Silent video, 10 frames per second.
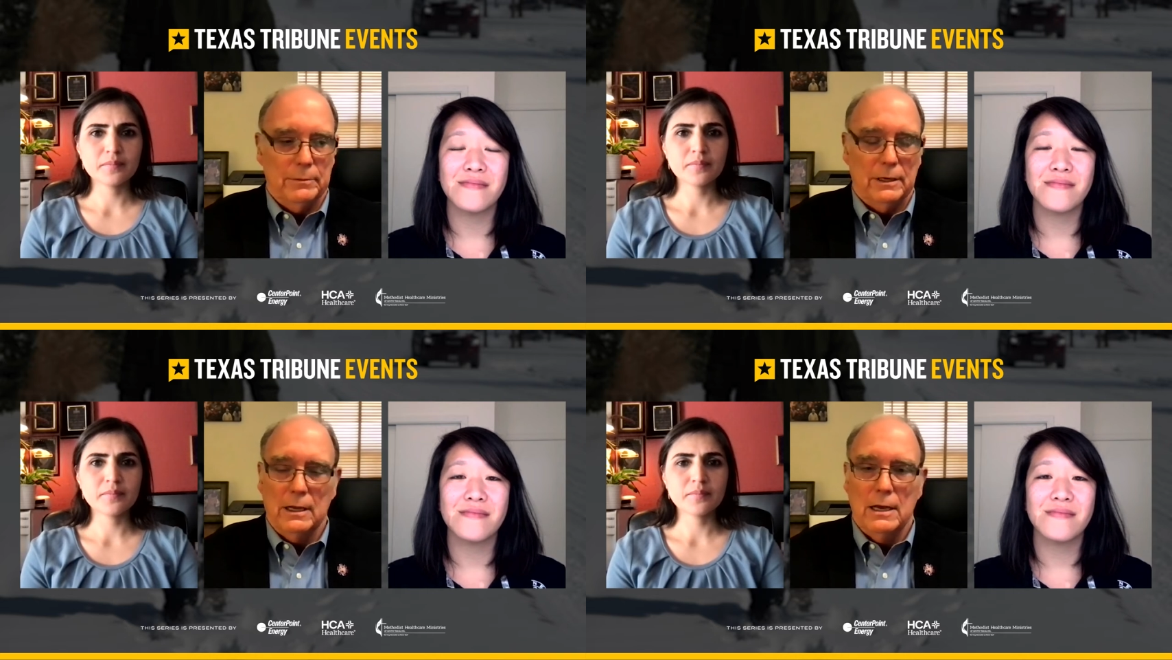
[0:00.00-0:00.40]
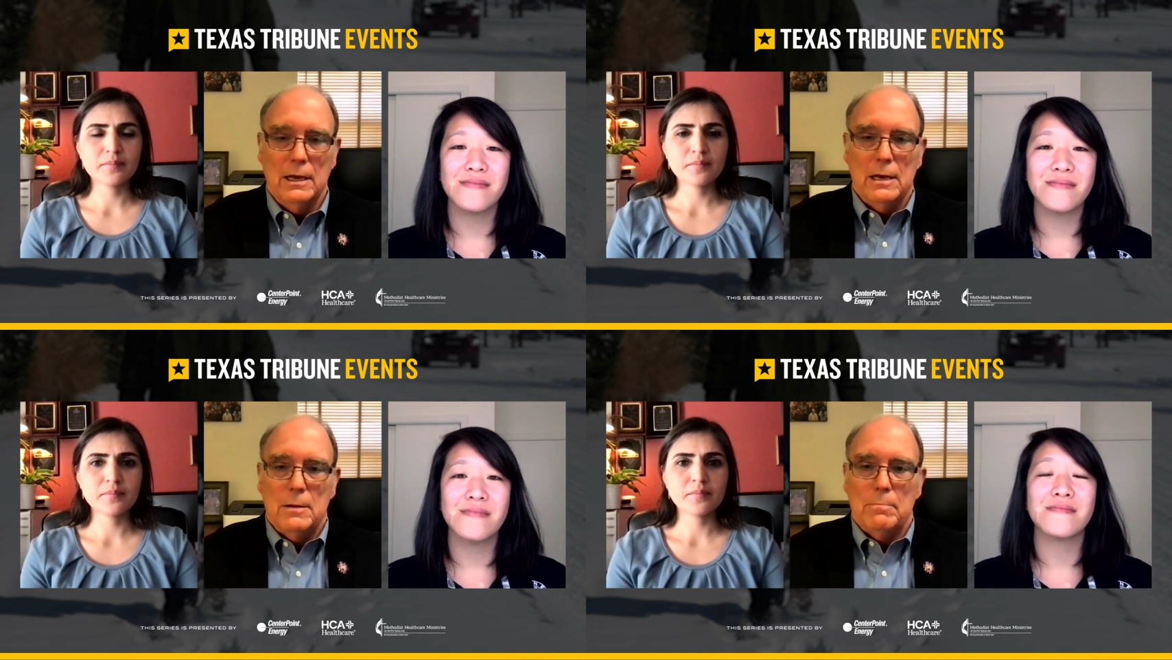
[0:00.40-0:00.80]
Speaker 1: But
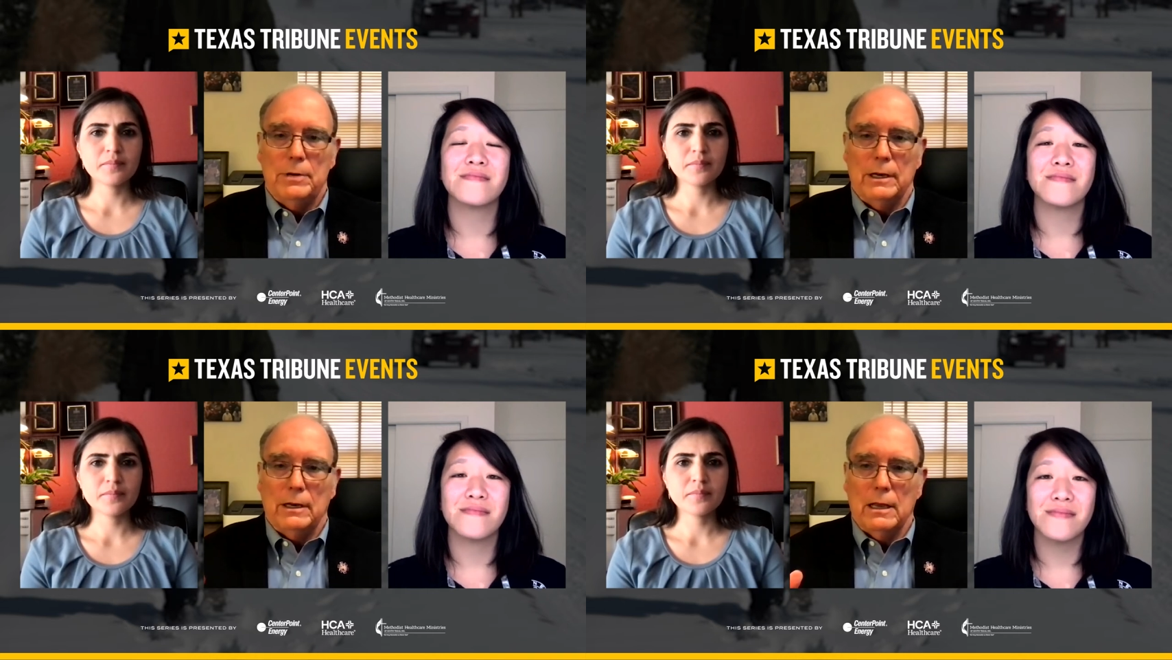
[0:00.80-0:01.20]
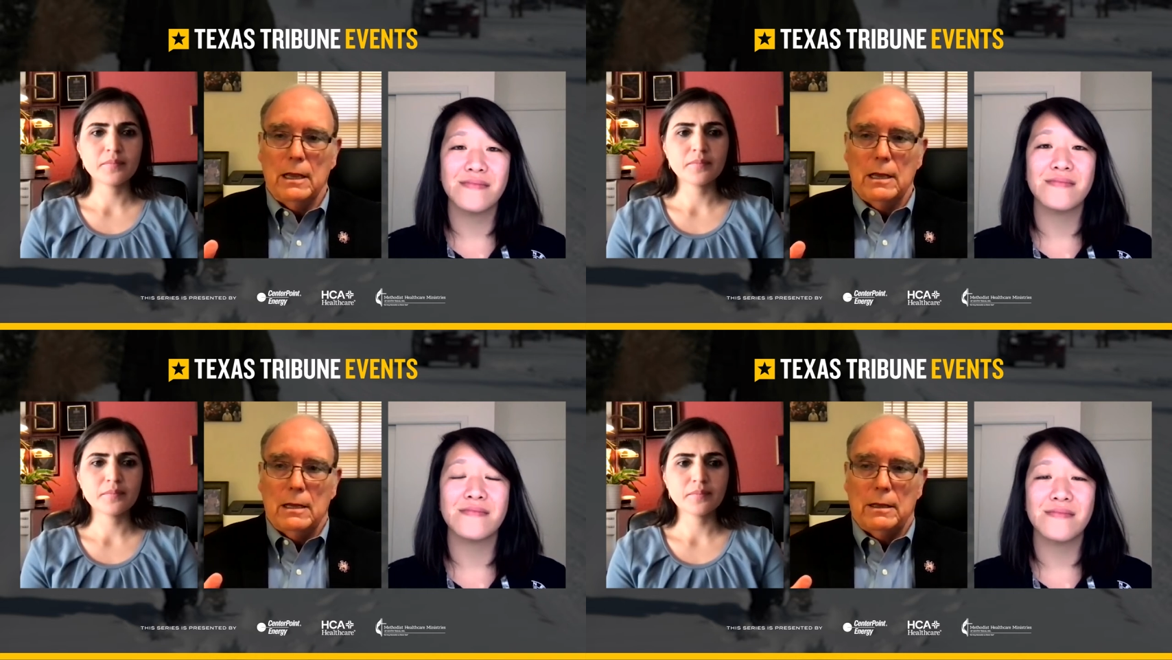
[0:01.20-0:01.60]
but
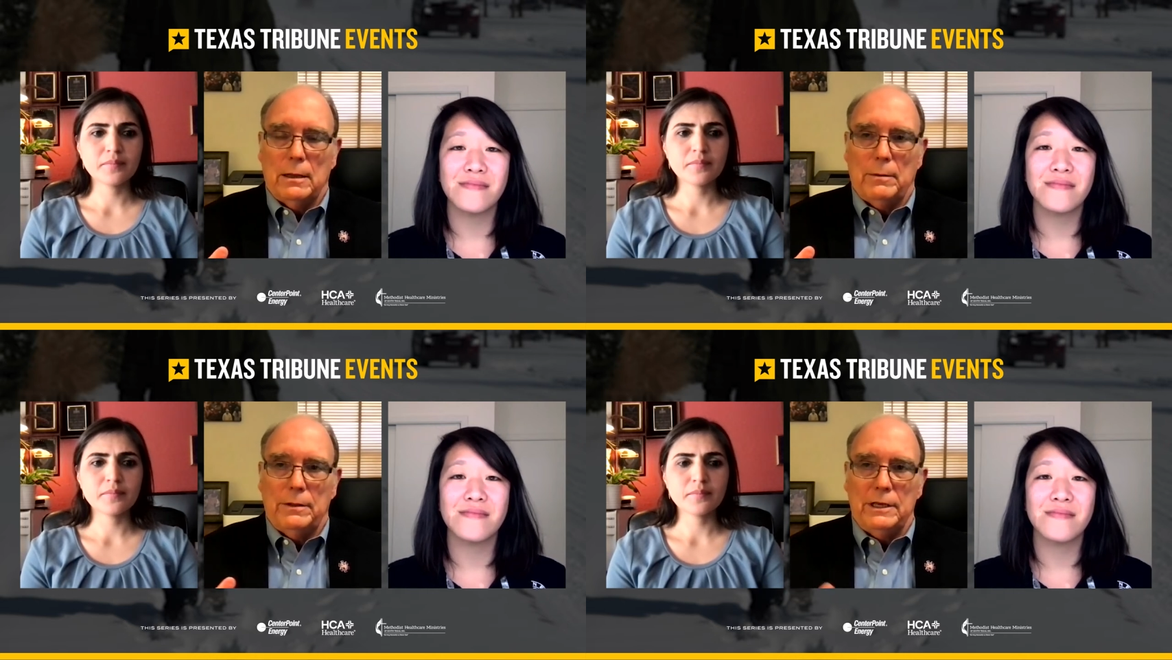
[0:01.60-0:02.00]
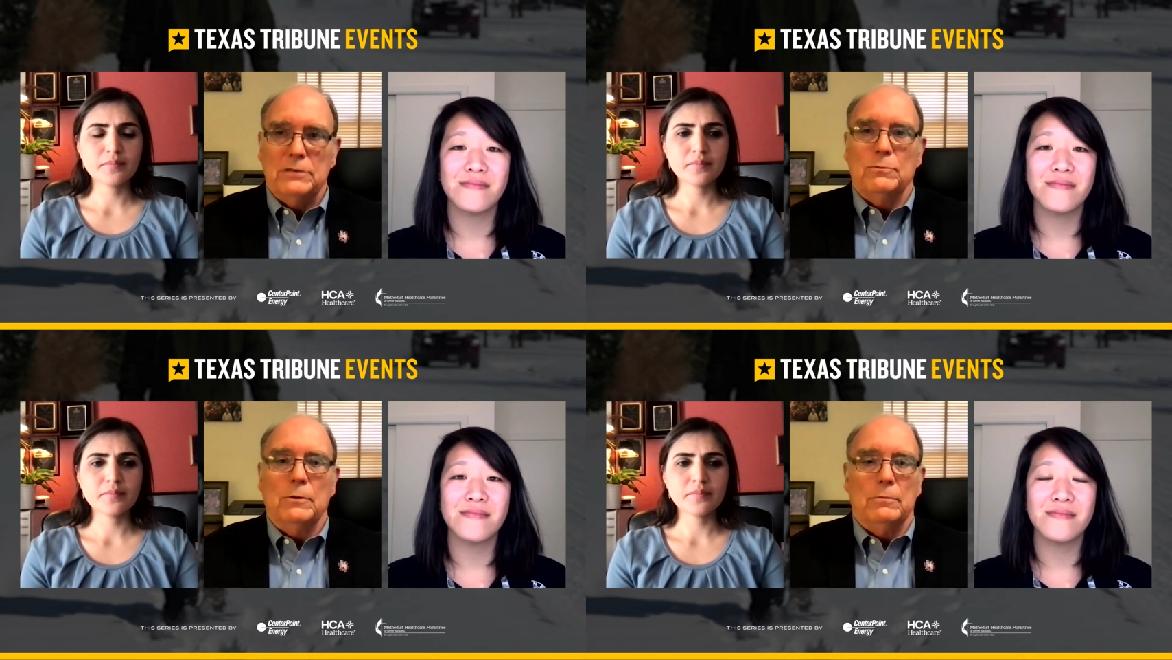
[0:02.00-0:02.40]

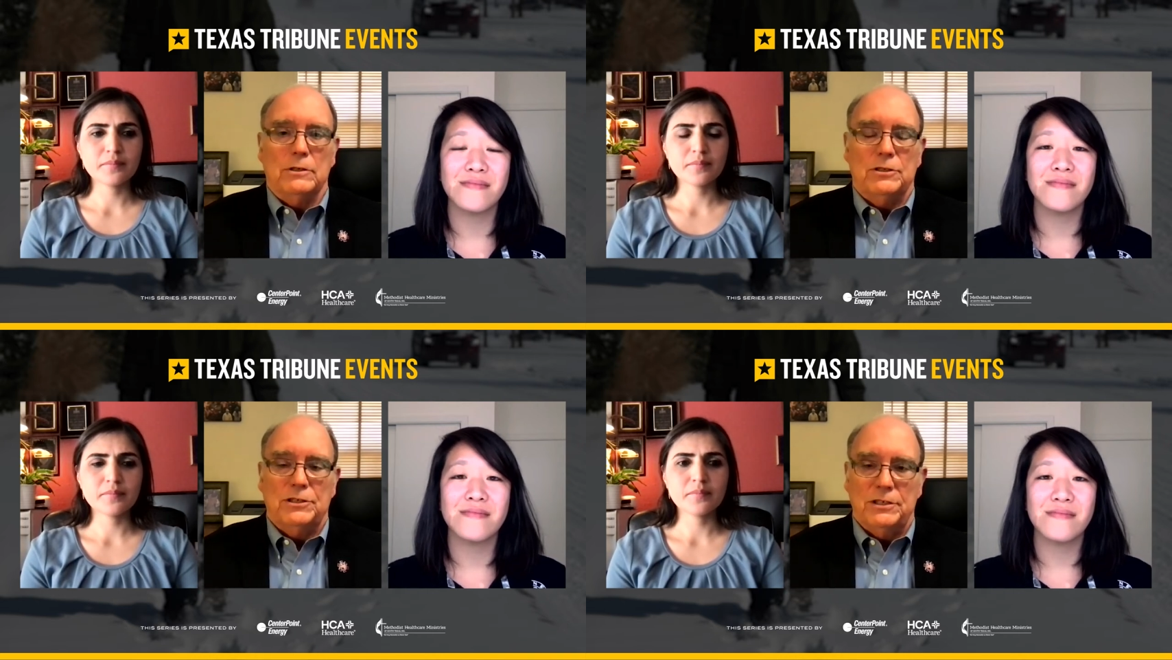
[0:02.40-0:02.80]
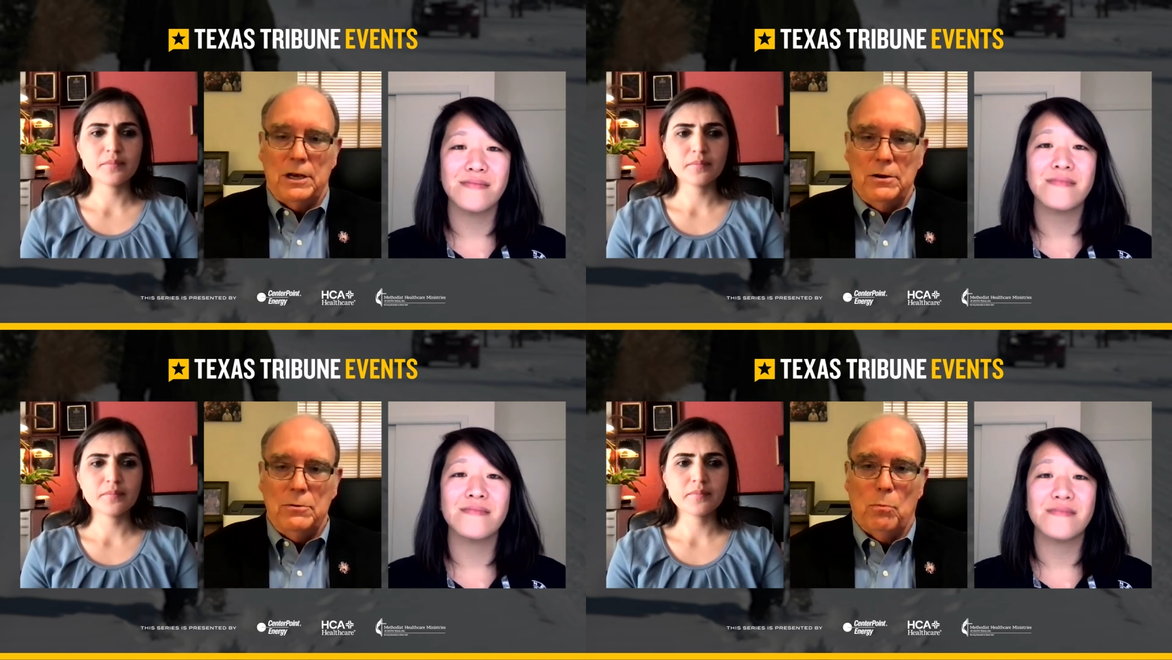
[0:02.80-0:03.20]
this one was
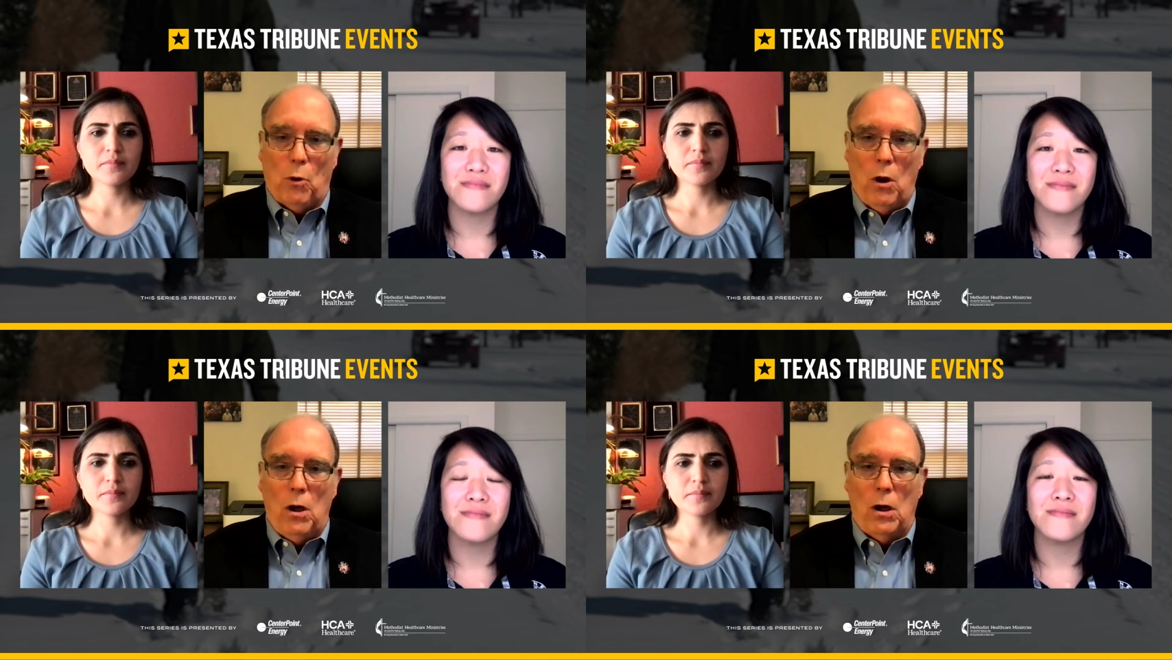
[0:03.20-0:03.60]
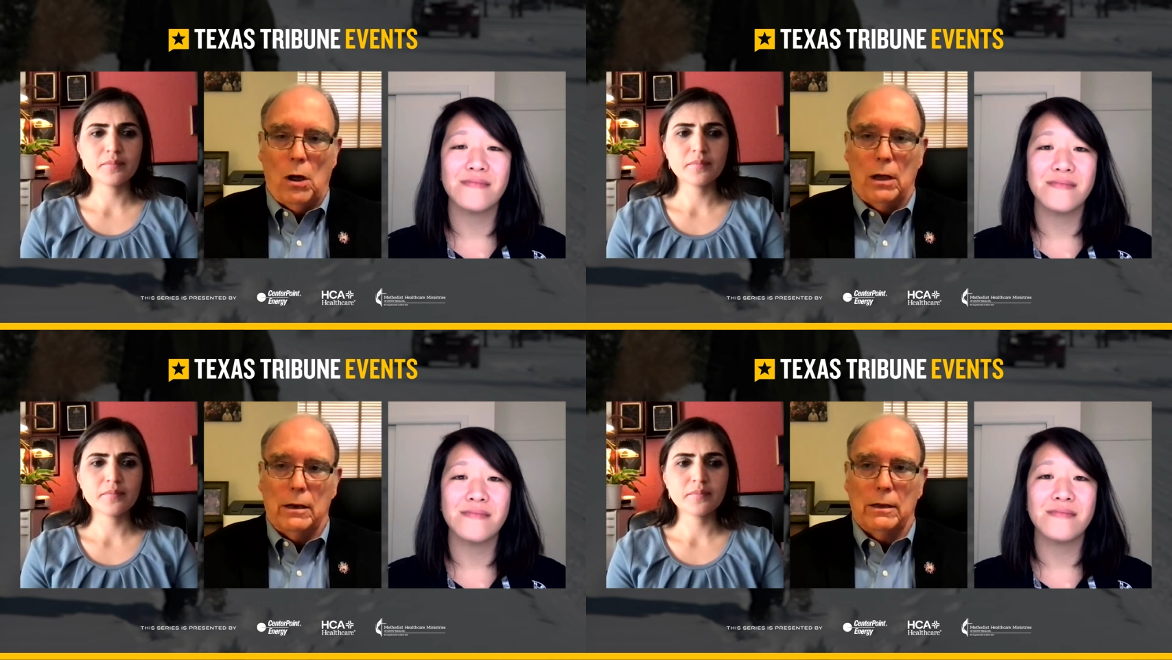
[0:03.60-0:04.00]
so
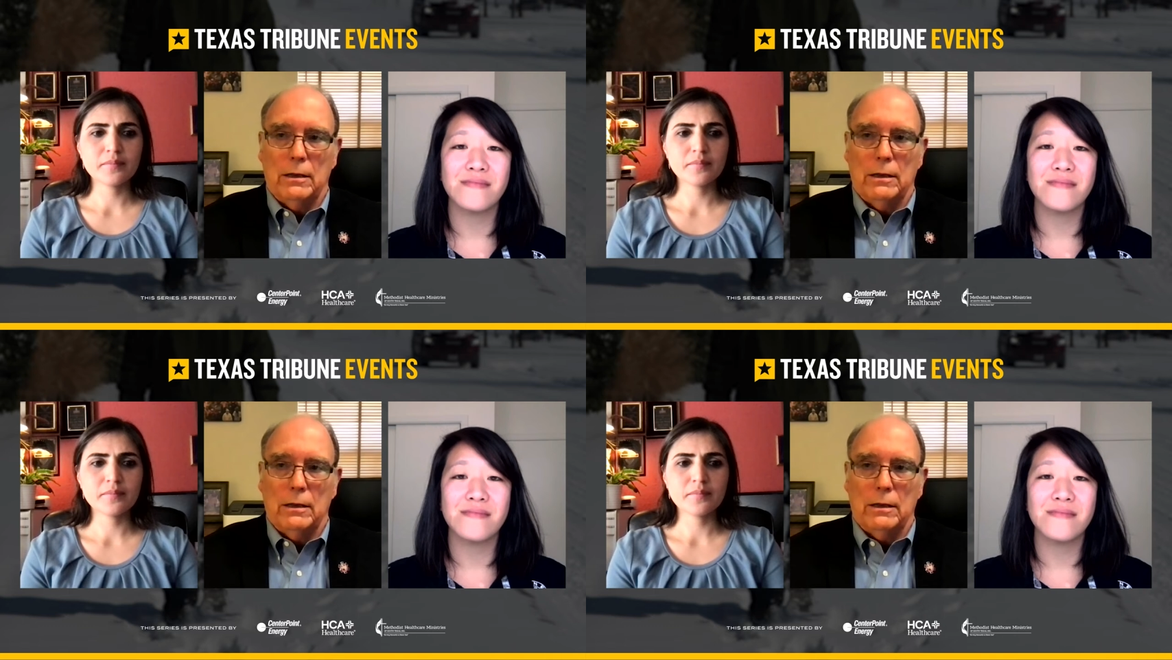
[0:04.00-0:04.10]
broad